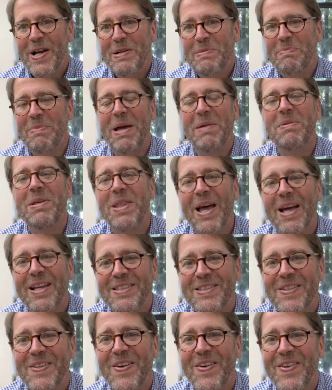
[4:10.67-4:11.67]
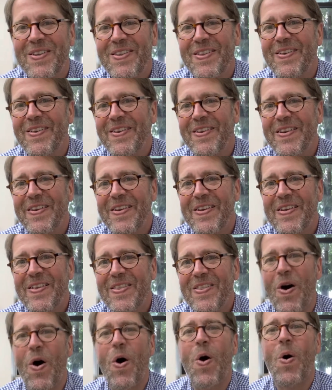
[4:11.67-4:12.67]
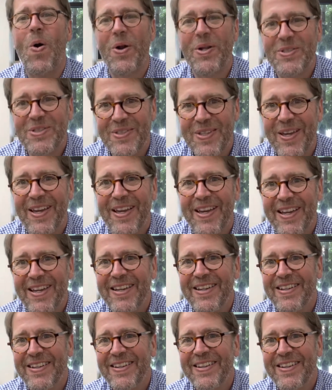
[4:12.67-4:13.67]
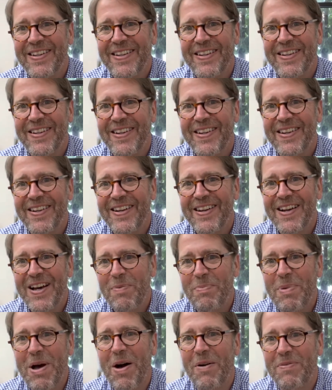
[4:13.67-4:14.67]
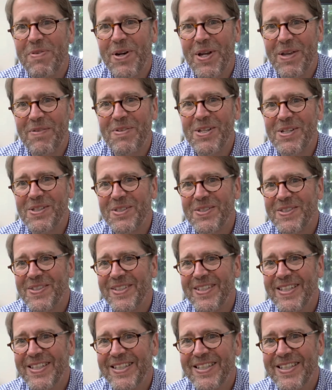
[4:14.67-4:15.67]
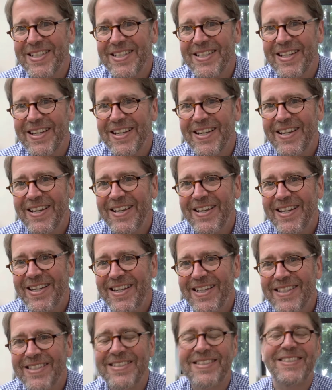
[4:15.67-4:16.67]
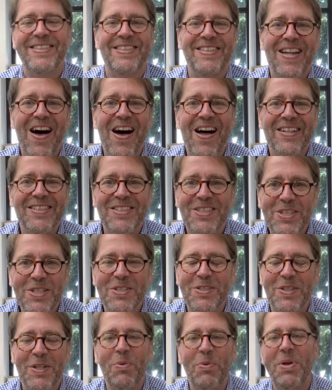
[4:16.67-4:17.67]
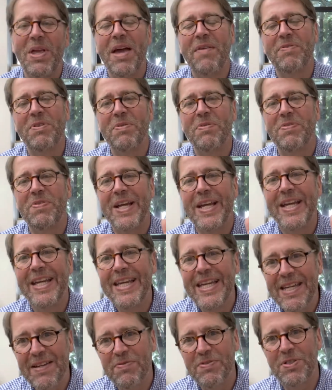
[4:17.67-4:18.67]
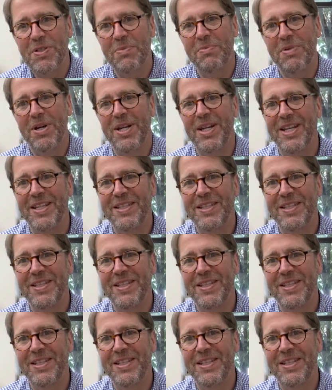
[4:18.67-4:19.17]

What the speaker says: Maybe that's the hardest thing about forgiveness. It's not just that we have to forgive somebody,